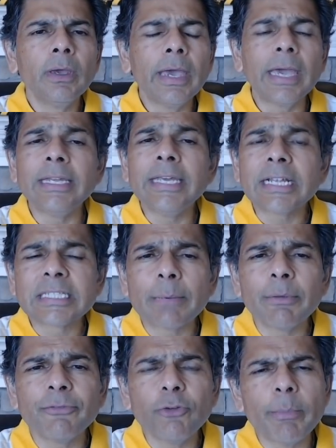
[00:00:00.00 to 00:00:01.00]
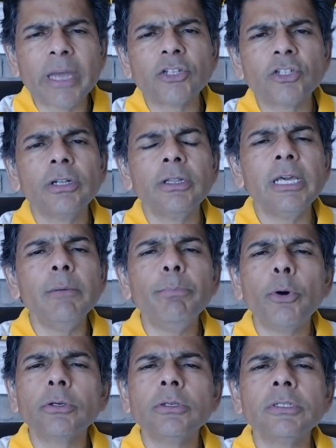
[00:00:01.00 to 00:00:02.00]
And yet some of you mentioned the
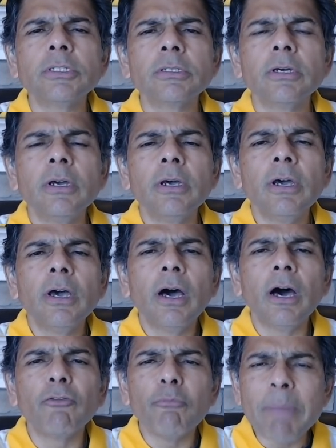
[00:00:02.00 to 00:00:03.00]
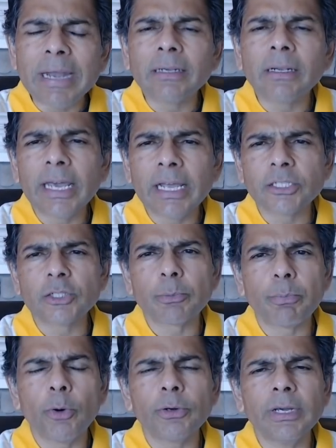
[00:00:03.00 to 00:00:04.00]
importance of mental health
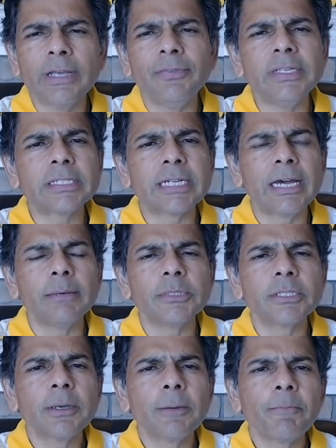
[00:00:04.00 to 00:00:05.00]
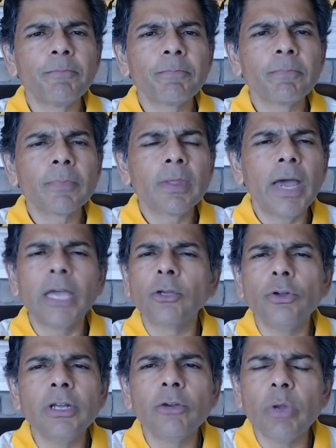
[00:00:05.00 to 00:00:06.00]
support in these times. I
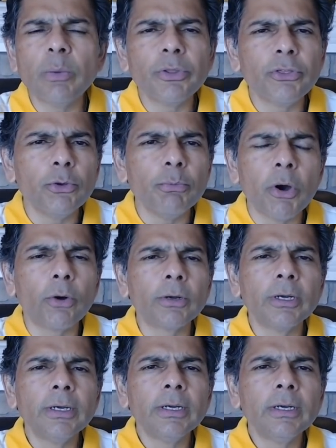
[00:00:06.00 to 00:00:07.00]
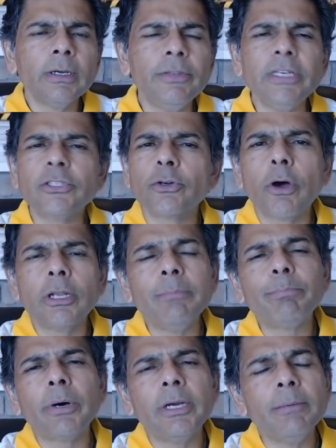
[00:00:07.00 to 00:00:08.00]
couldn't agree with you more. These are all
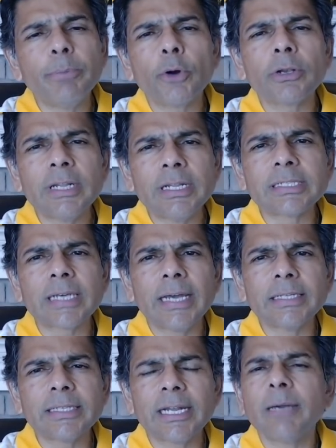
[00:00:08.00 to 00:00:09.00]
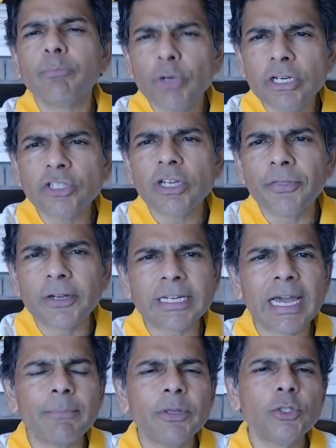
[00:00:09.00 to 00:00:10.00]
important insights, and I appreciate the
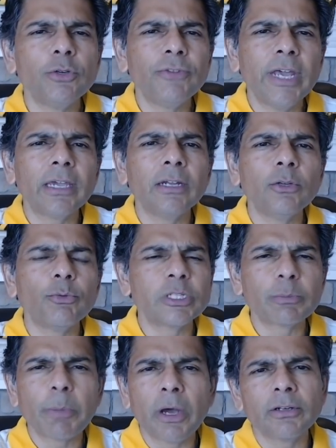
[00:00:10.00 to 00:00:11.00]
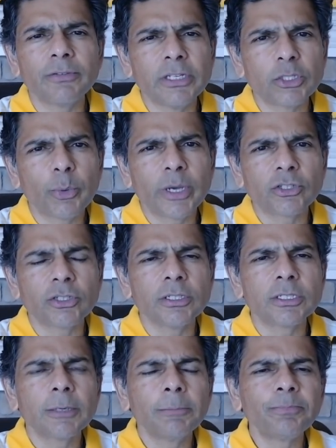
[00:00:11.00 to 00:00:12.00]
time that you've taken to respond to these
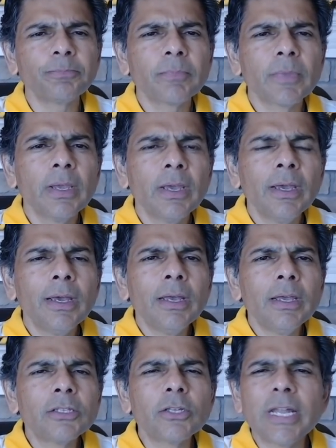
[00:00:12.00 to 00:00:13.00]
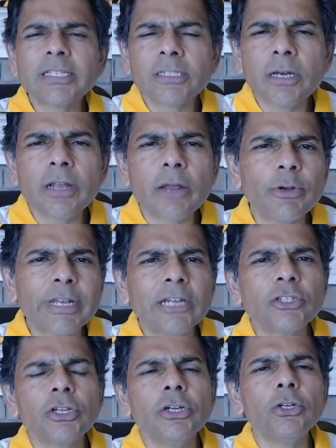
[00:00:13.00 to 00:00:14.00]
questions. So let's turn our
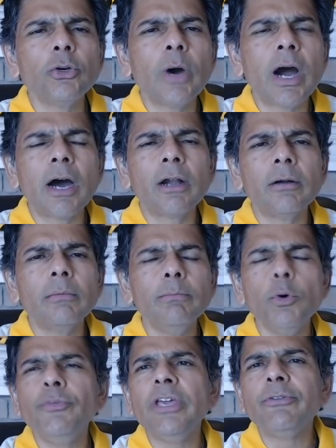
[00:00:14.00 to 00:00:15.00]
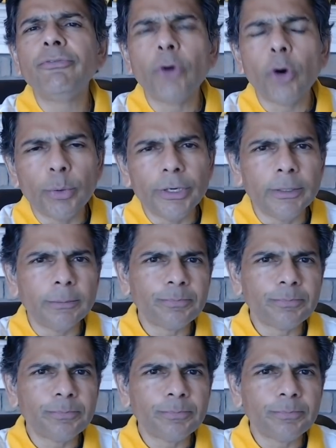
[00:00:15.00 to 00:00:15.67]
attention to our moving forward.